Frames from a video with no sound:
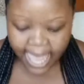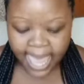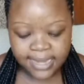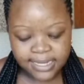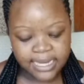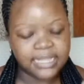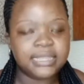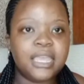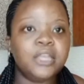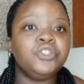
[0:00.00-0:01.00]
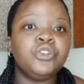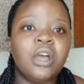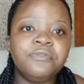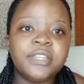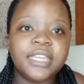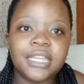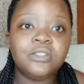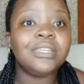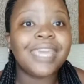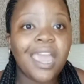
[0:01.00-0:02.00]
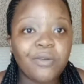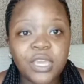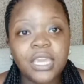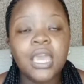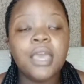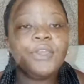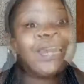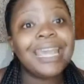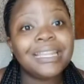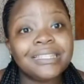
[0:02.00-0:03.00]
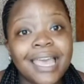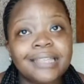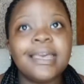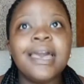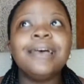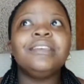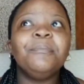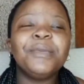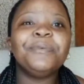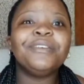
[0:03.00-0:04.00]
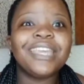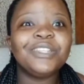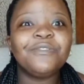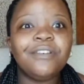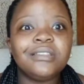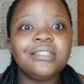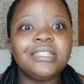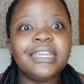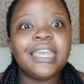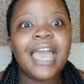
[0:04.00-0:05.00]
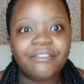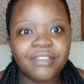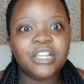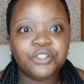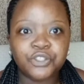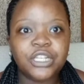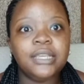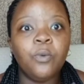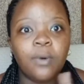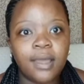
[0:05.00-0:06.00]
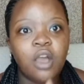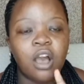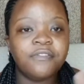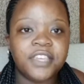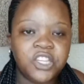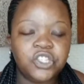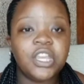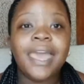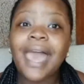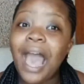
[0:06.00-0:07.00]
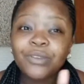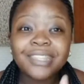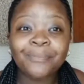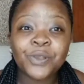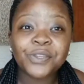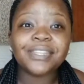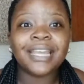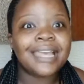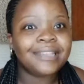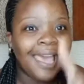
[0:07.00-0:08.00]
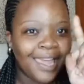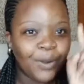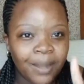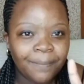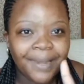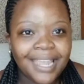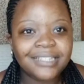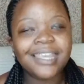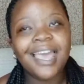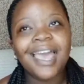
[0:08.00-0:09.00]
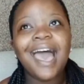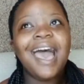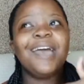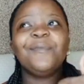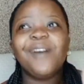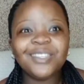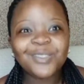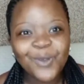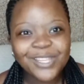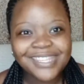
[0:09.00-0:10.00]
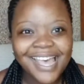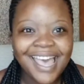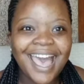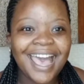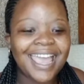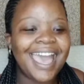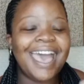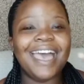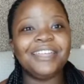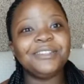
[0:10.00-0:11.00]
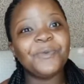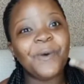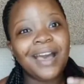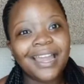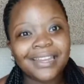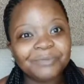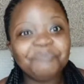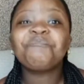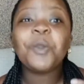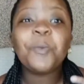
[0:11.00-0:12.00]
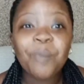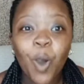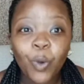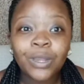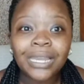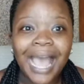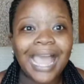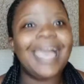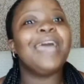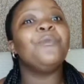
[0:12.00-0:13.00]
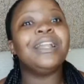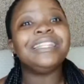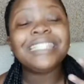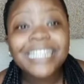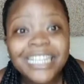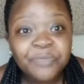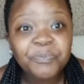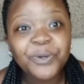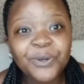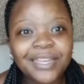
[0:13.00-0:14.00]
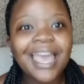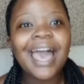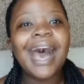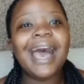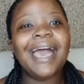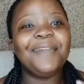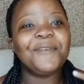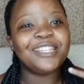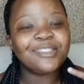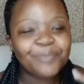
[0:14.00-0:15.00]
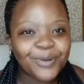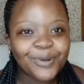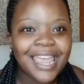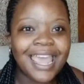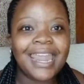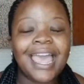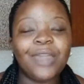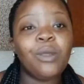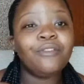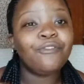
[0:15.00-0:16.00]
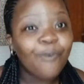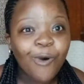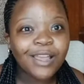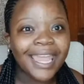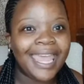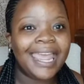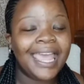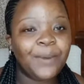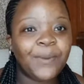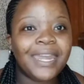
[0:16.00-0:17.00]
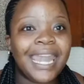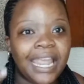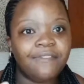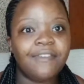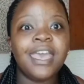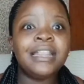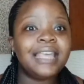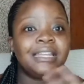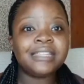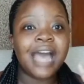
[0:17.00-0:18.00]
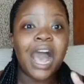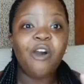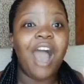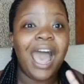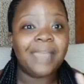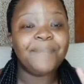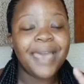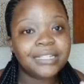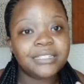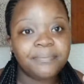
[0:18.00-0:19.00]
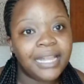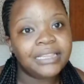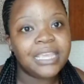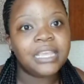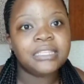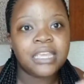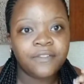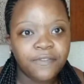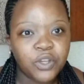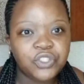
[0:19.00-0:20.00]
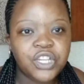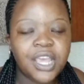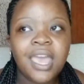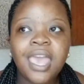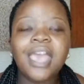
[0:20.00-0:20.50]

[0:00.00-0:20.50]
And another thing, do not forget to carry your plates, guys. Some people get to varsity having literally one of each. I was that person, guys. I had one plate, I had one saucer, I had one bowl, I had one teaspoon, I had one spoon, and I had one fork, and I had one knife. That is how I packed my things in first year.